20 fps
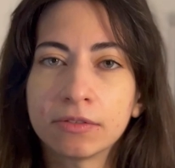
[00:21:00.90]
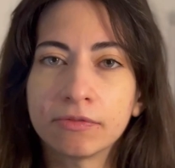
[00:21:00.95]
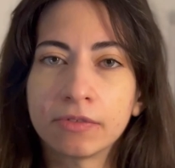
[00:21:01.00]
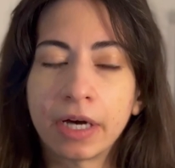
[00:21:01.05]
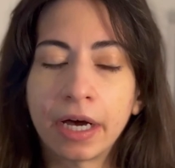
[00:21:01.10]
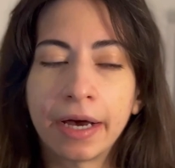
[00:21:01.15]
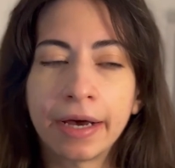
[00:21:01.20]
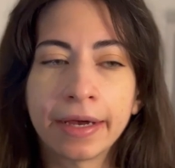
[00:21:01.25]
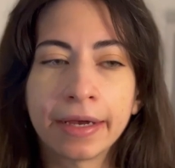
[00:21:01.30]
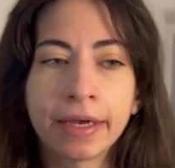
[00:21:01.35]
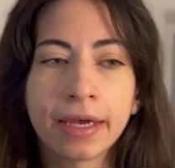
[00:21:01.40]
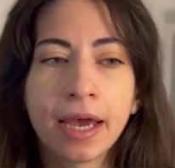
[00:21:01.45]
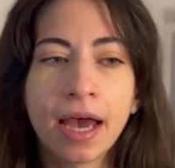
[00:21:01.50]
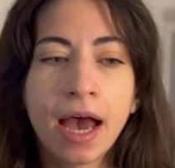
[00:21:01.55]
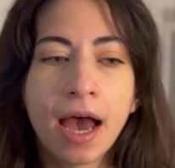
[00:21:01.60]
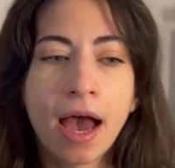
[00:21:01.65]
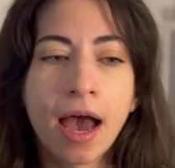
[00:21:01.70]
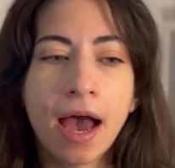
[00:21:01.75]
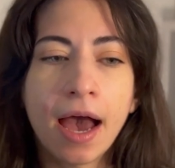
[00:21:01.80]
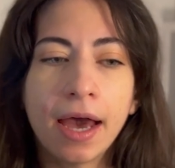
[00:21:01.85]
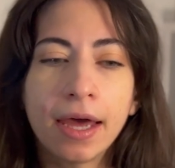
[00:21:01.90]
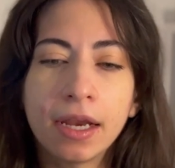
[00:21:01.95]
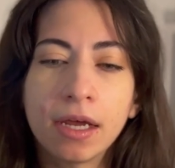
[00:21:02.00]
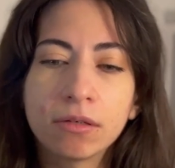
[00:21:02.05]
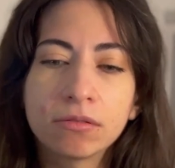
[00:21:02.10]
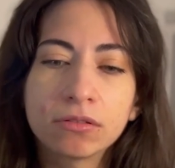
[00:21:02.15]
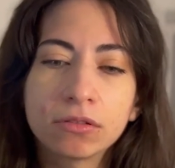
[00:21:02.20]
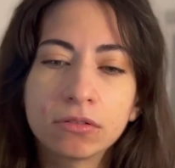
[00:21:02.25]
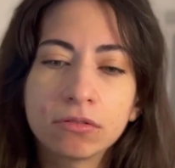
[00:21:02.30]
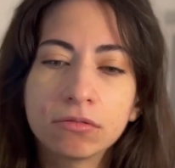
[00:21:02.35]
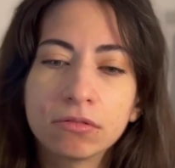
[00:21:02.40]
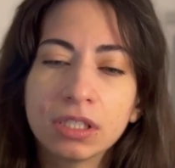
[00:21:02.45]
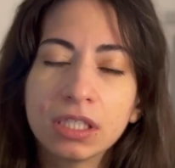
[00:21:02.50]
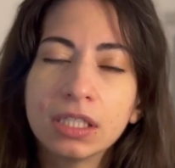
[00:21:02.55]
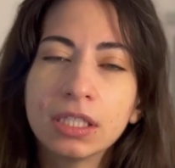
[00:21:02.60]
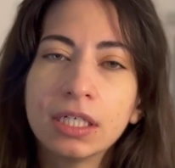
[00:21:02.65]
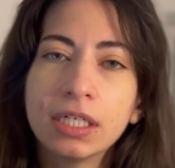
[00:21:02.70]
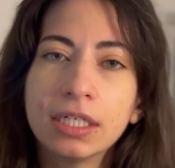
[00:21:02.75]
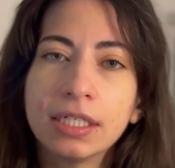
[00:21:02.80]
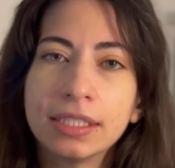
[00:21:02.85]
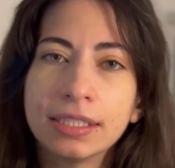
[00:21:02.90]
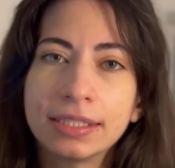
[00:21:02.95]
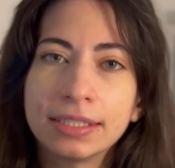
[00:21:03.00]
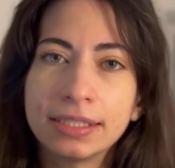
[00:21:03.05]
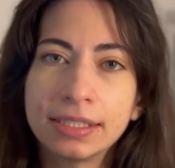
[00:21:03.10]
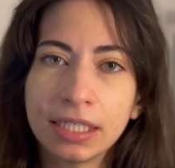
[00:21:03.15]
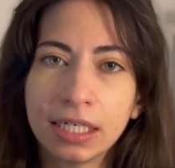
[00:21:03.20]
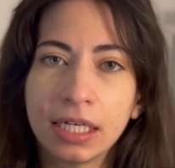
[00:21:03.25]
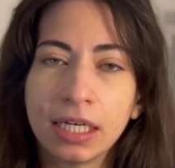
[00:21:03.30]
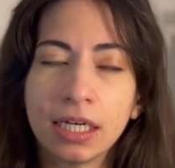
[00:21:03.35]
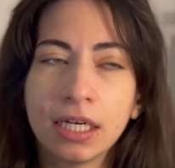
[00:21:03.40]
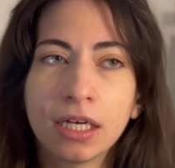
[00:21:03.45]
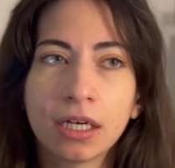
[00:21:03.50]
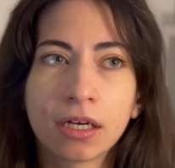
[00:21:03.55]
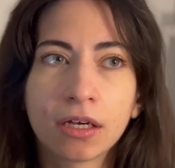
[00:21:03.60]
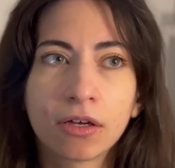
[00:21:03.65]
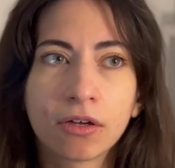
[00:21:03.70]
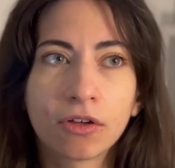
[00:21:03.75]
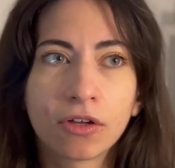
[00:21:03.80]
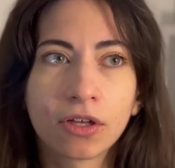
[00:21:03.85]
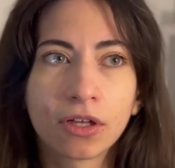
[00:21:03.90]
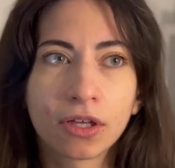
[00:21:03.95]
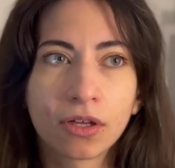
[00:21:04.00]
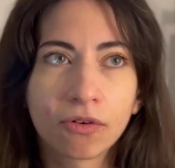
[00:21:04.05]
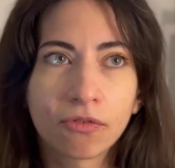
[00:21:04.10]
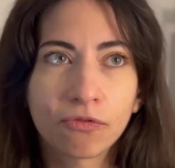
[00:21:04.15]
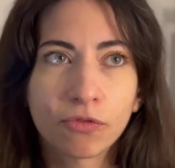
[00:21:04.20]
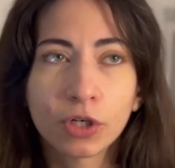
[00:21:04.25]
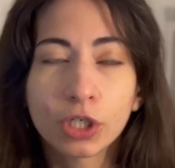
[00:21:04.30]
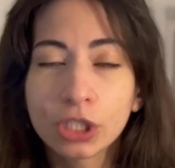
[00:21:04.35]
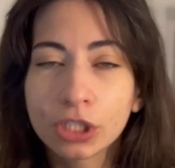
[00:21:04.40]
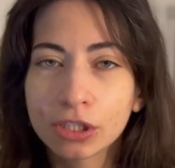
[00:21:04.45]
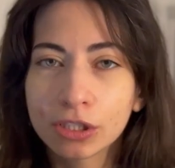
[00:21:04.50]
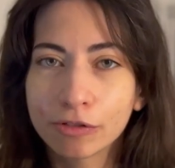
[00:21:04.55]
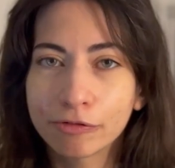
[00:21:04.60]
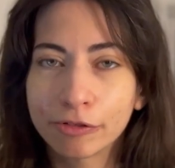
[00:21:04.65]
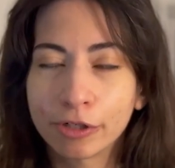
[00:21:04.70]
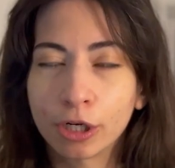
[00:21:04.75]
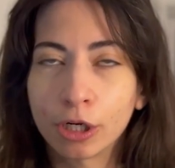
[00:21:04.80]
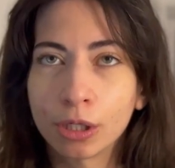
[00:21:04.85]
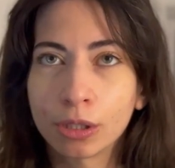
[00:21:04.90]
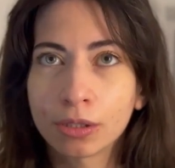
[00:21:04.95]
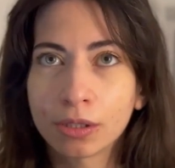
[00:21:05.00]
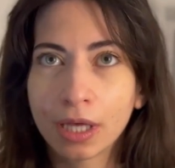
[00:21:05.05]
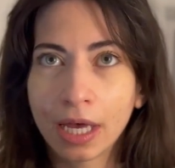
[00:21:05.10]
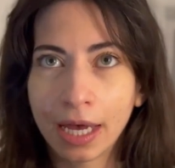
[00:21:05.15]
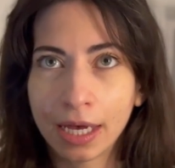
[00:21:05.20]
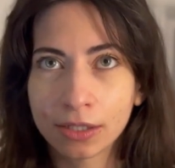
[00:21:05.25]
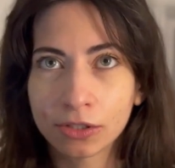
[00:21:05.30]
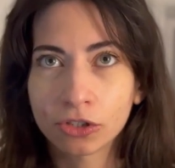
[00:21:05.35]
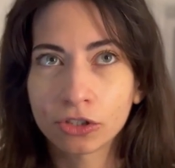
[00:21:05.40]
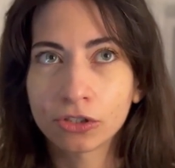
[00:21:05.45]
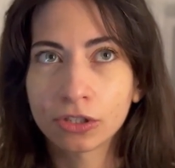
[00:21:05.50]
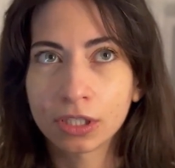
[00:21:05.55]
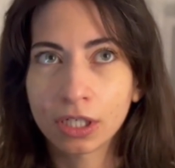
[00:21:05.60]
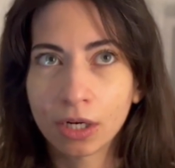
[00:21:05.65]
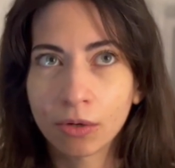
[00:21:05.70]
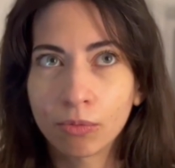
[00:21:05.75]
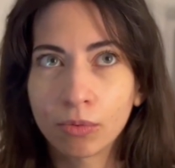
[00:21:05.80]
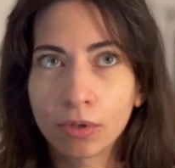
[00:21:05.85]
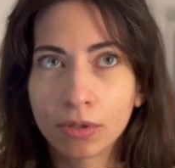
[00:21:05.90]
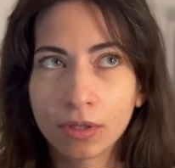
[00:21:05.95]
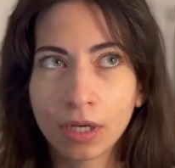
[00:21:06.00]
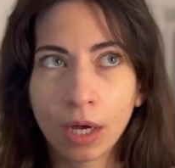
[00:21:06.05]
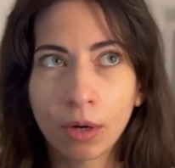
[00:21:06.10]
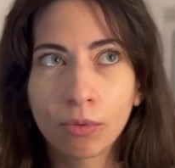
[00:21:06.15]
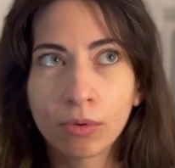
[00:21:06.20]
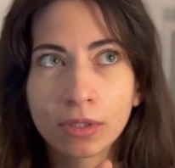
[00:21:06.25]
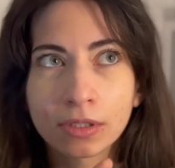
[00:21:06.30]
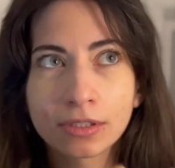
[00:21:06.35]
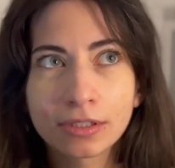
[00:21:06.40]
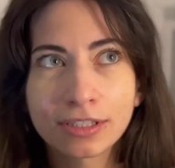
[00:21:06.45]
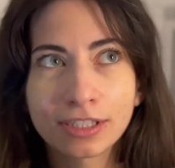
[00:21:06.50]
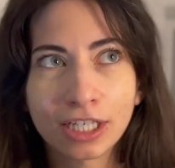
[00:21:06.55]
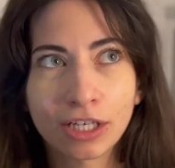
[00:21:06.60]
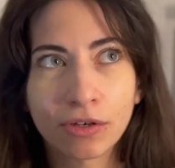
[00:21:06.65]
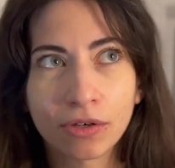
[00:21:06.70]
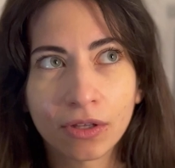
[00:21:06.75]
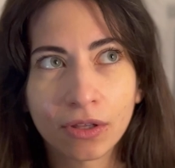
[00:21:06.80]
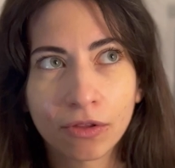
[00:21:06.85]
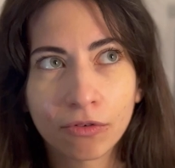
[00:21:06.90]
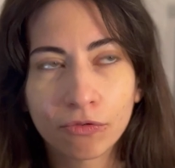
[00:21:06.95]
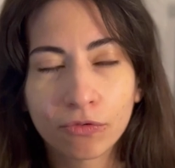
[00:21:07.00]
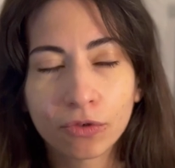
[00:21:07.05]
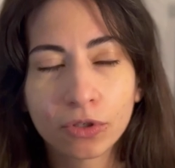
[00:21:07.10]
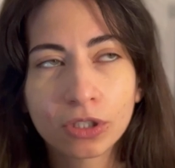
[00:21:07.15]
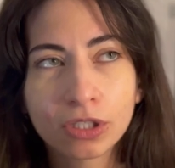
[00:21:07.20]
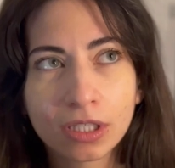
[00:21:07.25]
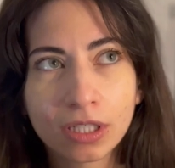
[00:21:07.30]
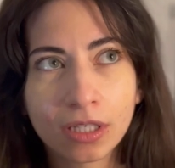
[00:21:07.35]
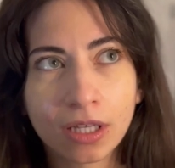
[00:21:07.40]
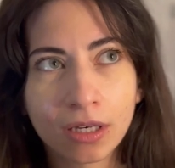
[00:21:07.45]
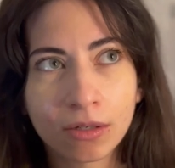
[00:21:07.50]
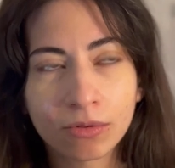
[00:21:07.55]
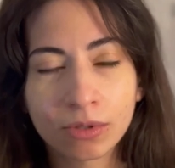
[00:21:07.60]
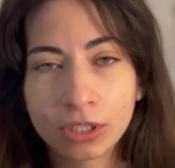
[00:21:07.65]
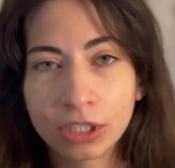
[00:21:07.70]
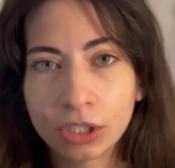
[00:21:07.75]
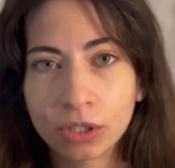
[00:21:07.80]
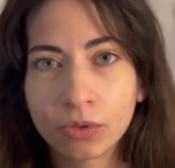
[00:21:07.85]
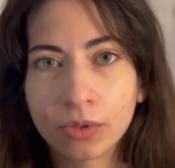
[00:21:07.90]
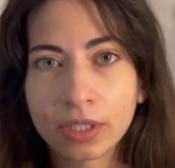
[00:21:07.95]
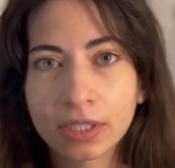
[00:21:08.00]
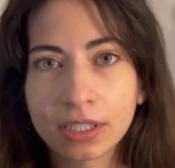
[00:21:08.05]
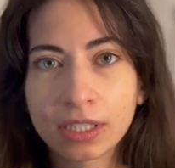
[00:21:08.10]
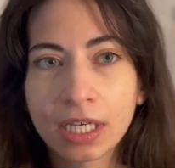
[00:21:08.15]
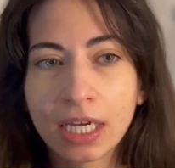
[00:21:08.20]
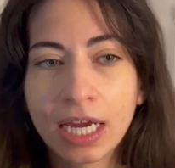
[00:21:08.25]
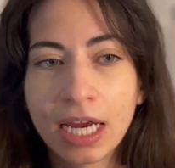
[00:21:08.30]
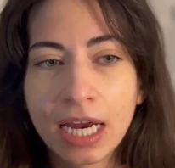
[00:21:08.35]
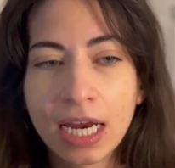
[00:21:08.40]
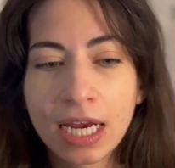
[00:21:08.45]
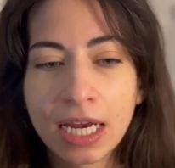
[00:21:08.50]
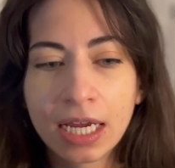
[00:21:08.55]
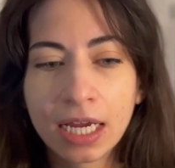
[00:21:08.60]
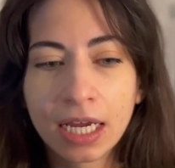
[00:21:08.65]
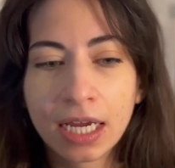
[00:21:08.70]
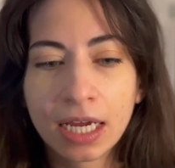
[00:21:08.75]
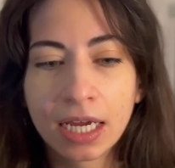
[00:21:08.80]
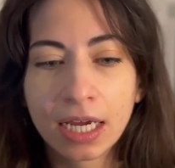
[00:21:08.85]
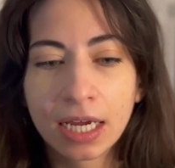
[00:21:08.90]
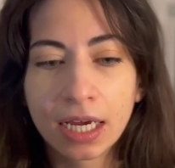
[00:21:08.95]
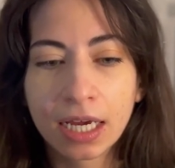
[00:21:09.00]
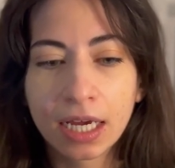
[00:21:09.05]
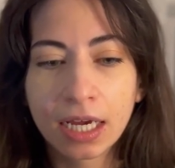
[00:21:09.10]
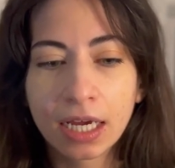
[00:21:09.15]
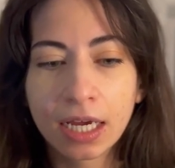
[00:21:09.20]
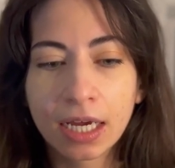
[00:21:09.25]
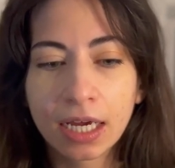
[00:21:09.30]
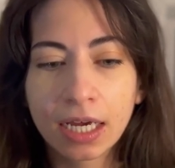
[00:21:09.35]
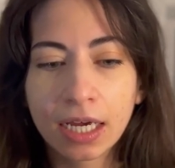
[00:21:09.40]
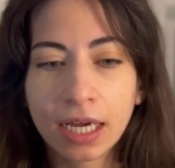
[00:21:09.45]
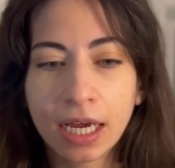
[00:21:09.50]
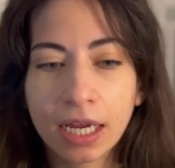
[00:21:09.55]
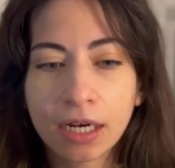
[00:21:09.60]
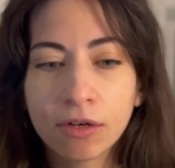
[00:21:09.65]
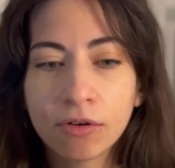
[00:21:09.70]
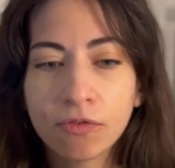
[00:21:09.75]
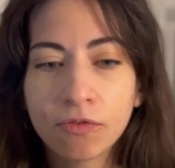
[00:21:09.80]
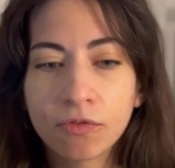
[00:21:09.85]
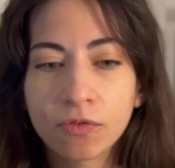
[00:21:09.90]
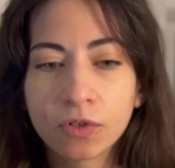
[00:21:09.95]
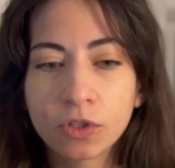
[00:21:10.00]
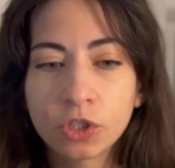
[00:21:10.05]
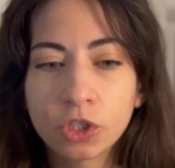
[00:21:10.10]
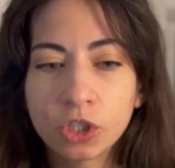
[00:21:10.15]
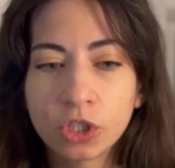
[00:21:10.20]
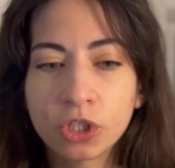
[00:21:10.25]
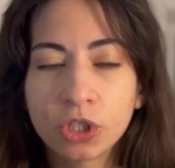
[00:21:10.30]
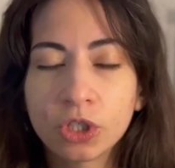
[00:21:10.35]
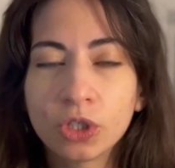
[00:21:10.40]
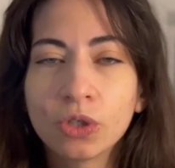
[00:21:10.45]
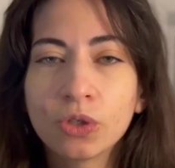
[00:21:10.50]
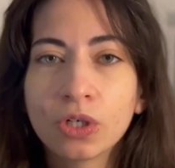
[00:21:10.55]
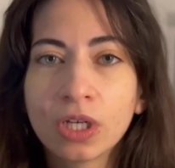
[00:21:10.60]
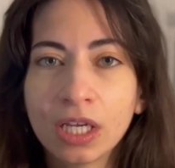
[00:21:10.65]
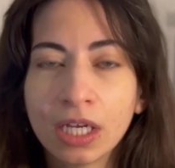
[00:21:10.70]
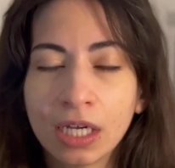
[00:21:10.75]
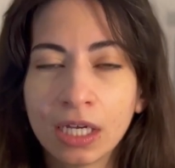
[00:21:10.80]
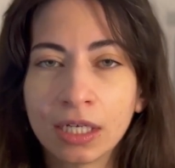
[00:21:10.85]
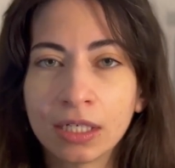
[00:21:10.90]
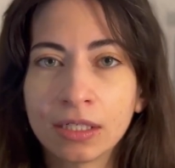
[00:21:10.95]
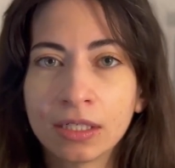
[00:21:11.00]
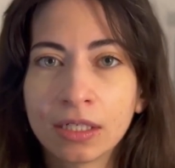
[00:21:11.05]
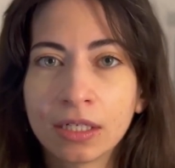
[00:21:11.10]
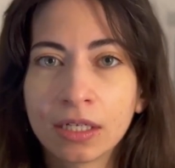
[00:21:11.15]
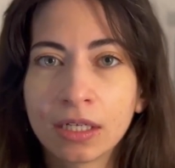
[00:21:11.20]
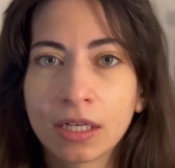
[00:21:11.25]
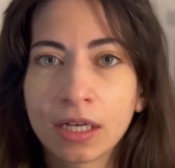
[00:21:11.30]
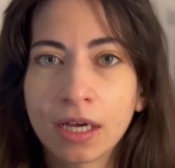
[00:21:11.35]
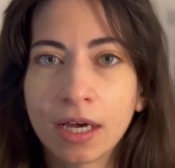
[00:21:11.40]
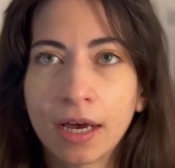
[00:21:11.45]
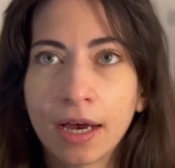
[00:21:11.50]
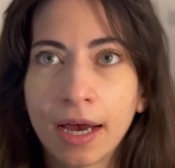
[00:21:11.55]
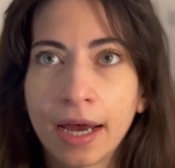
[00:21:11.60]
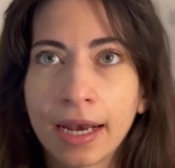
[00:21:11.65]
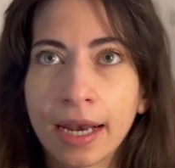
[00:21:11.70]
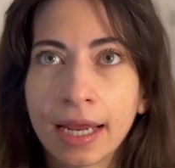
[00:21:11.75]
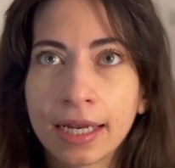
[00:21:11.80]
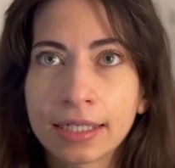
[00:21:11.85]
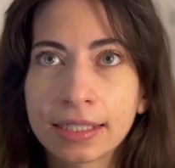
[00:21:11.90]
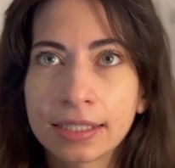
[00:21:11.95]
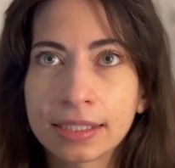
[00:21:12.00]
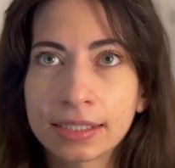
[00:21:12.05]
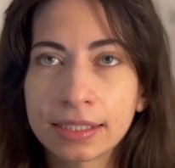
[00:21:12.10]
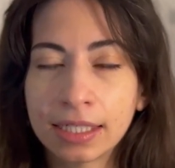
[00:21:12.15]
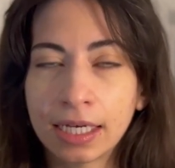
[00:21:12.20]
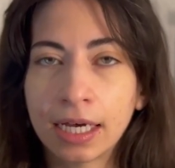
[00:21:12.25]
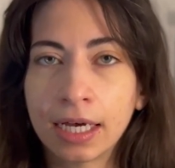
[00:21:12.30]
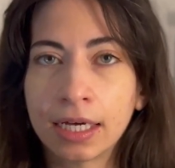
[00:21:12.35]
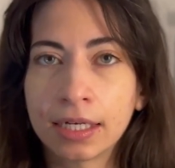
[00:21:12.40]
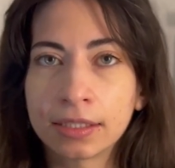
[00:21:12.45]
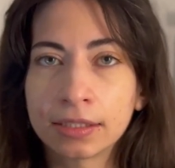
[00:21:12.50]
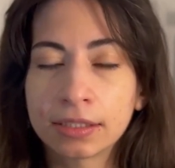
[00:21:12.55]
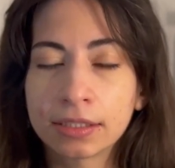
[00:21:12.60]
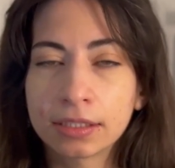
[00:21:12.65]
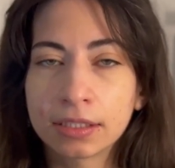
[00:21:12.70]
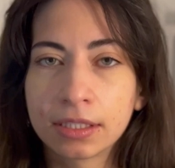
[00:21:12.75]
eye, and I would really see, first of all, actually, I won't see, the first thing I would do is kind of tune in and understand,